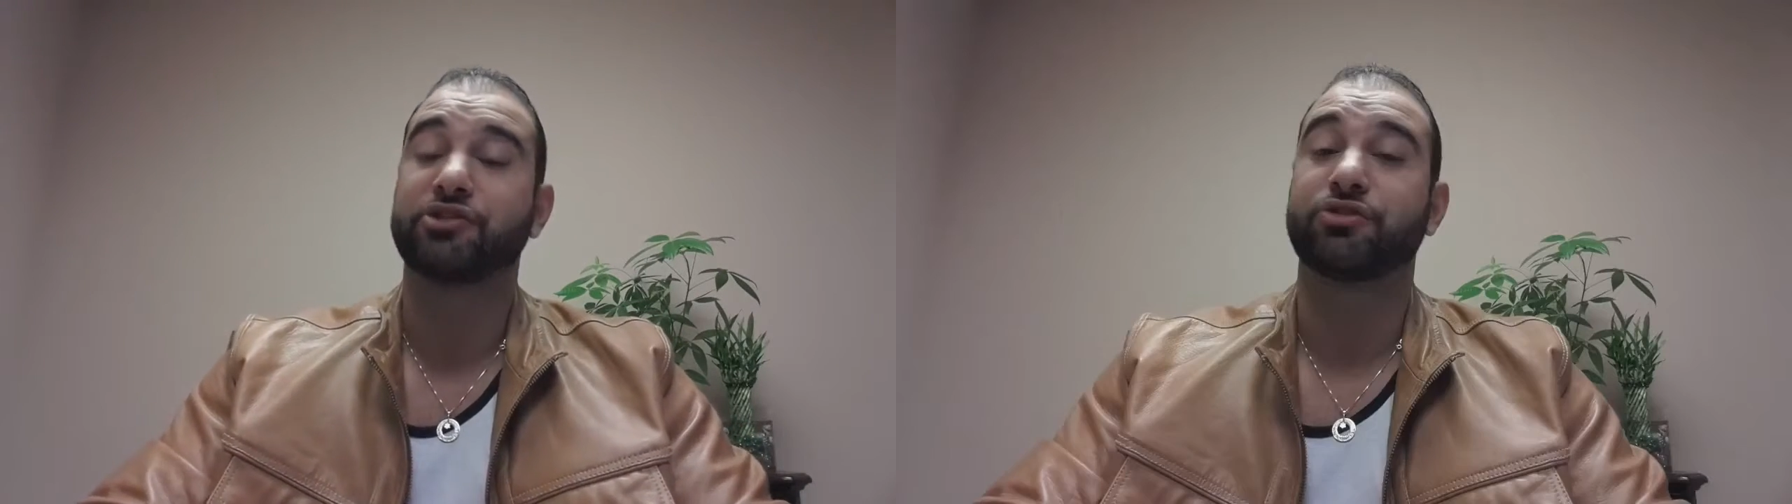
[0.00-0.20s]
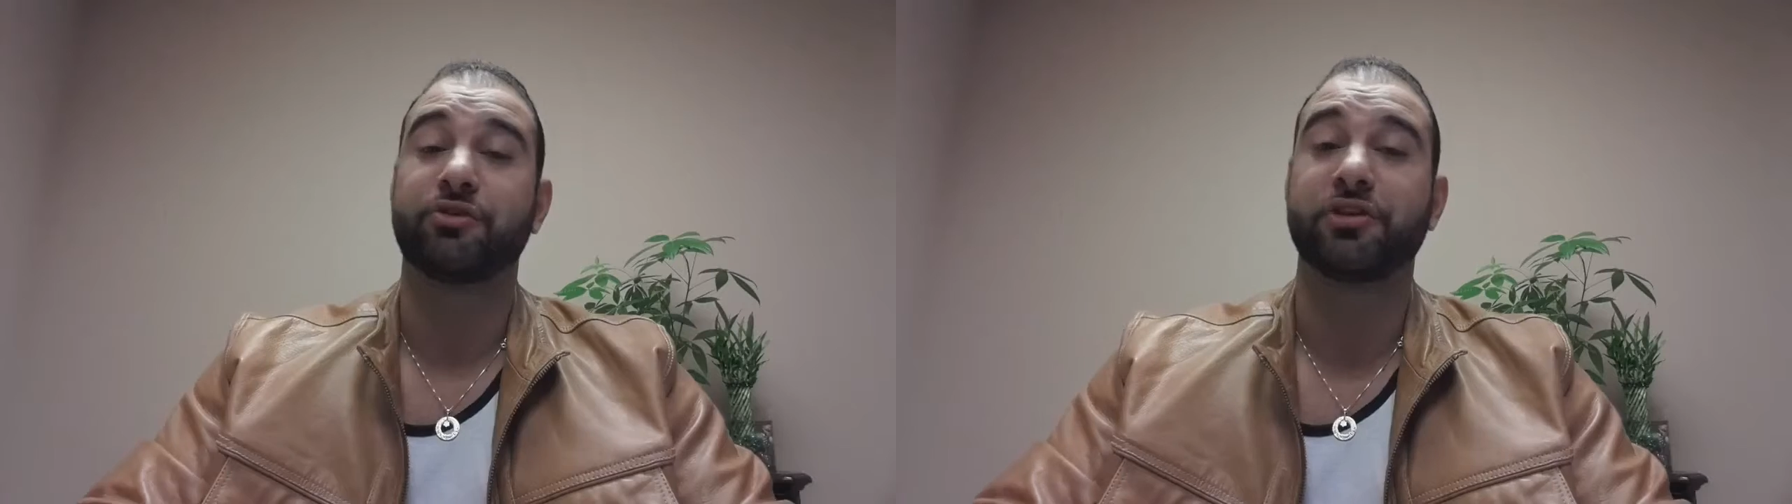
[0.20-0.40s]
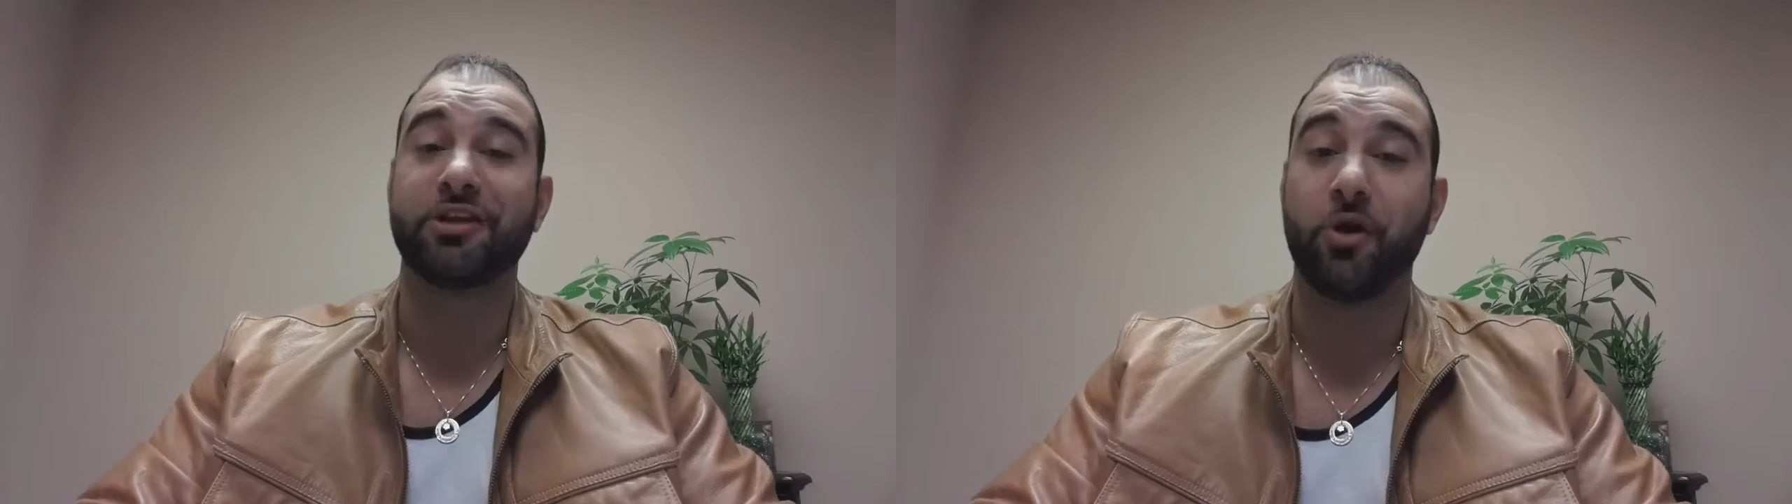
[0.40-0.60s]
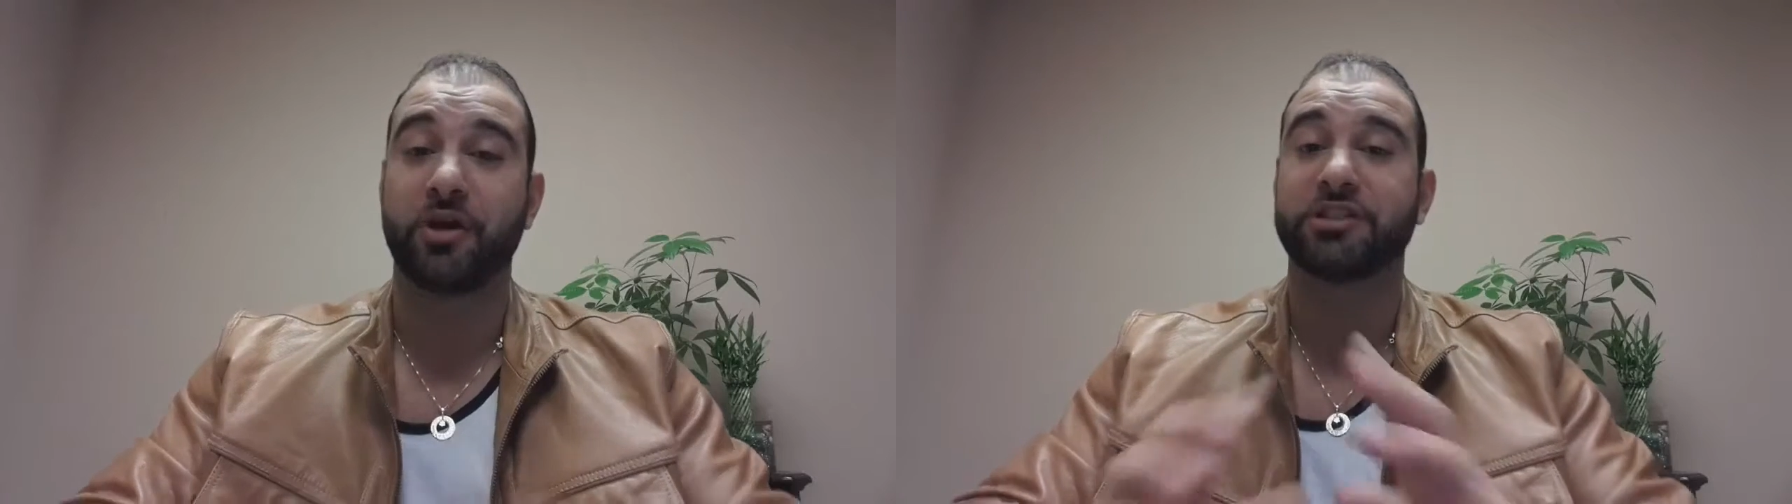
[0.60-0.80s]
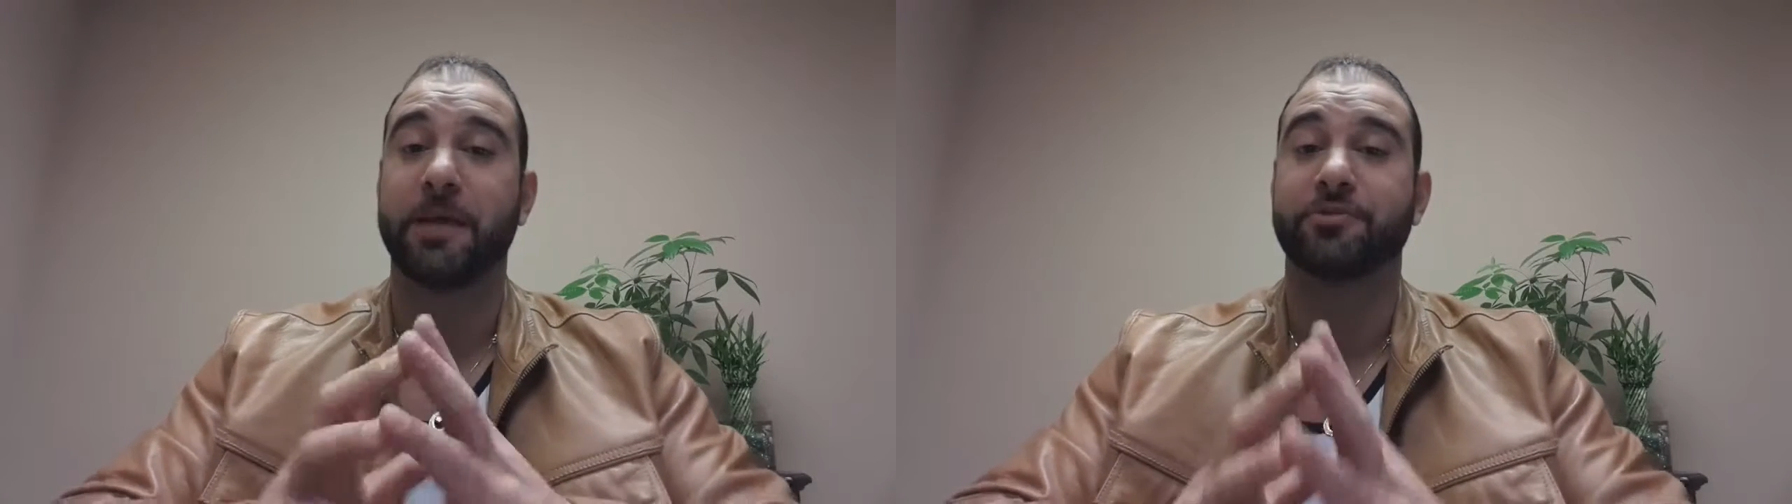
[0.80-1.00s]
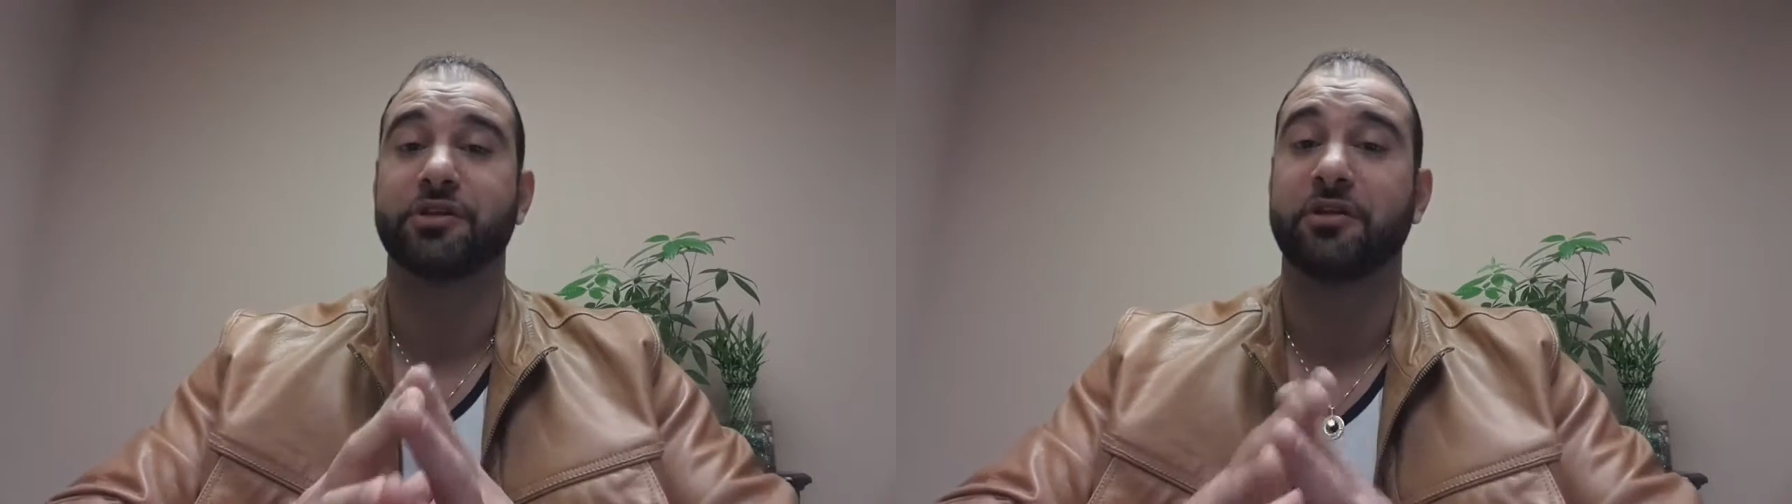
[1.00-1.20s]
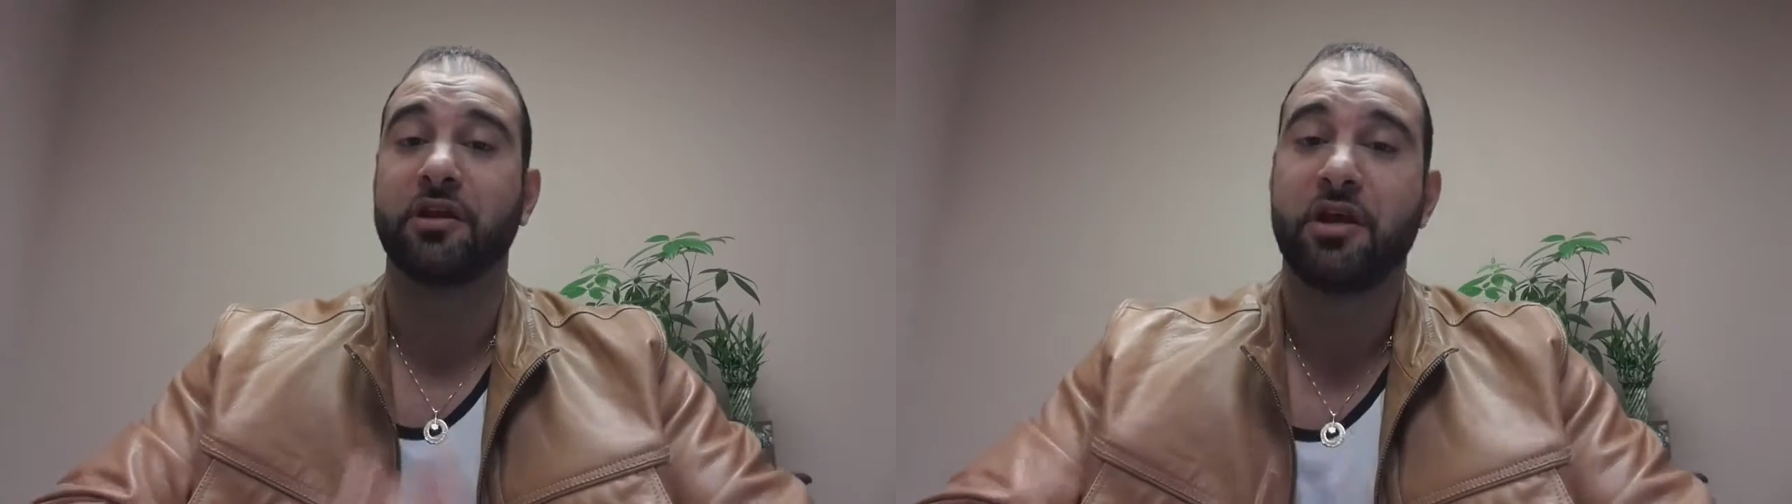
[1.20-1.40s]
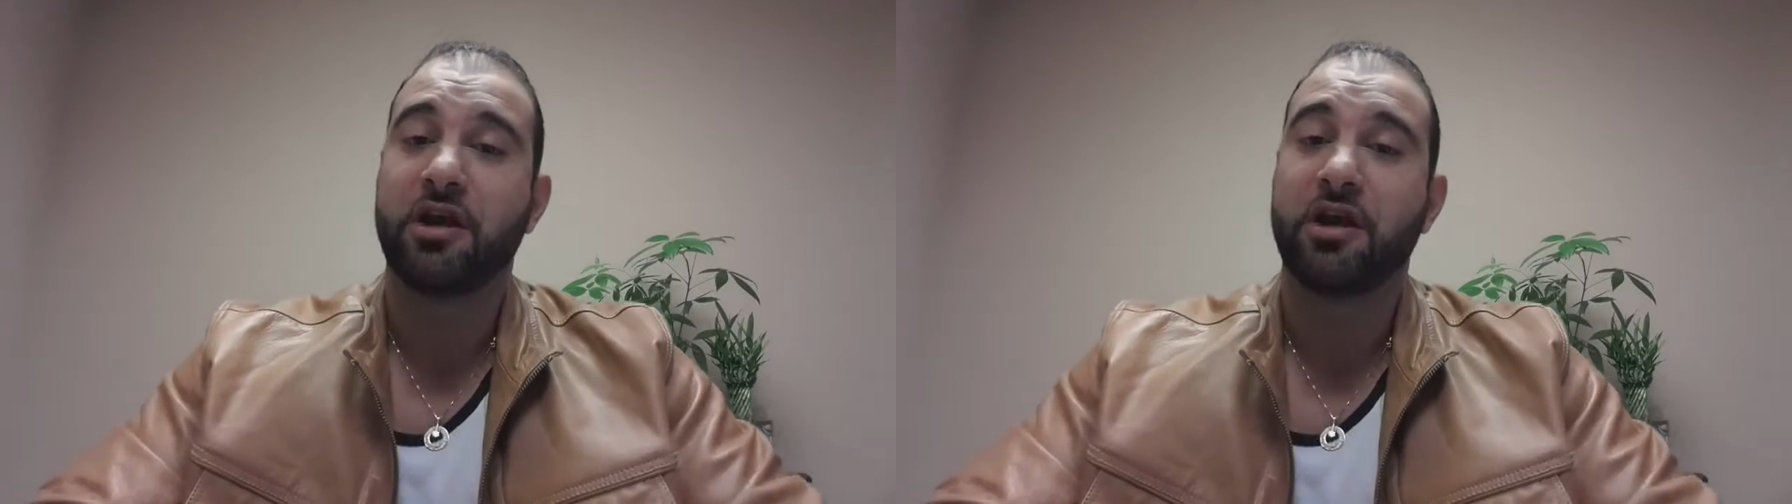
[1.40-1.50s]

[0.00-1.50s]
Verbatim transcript: certainly no exception.